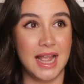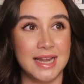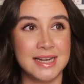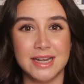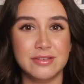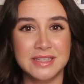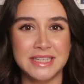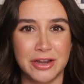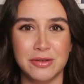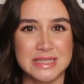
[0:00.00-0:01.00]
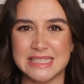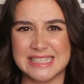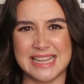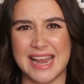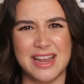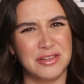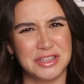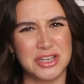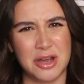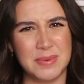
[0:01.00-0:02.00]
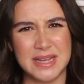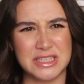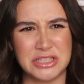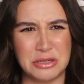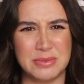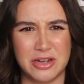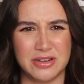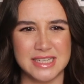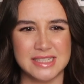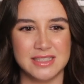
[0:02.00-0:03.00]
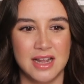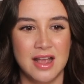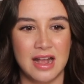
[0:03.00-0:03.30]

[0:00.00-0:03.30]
And I don't really know what to say on the topic, to be honest.